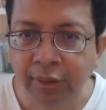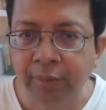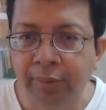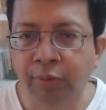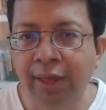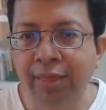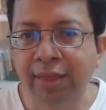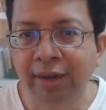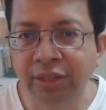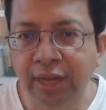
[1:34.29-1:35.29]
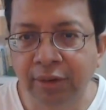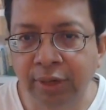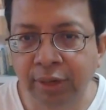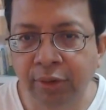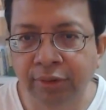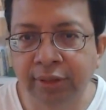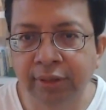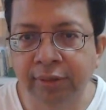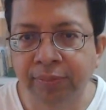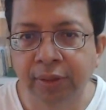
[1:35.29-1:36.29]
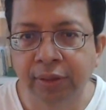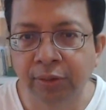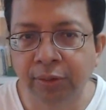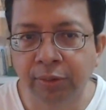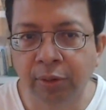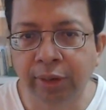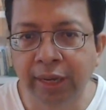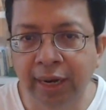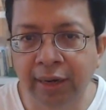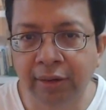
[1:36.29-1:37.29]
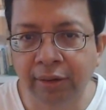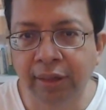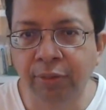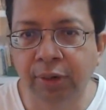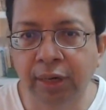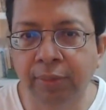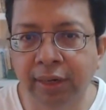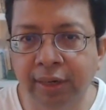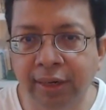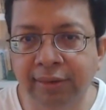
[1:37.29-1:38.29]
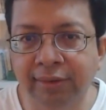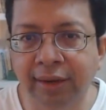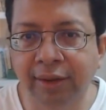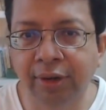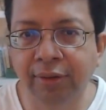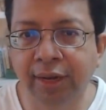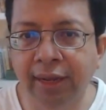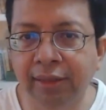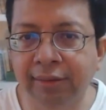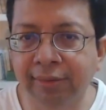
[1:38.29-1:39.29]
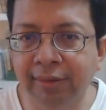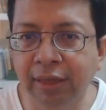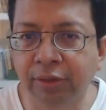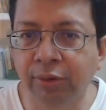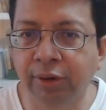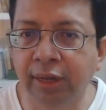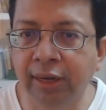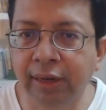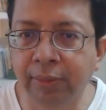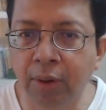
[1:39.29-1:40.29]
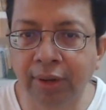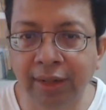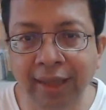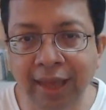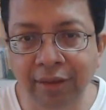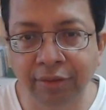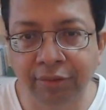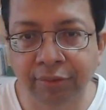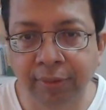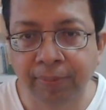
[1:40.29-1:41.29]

But what I said in January was, looking at the world markets and everywhere else, things would really rebound, and they have.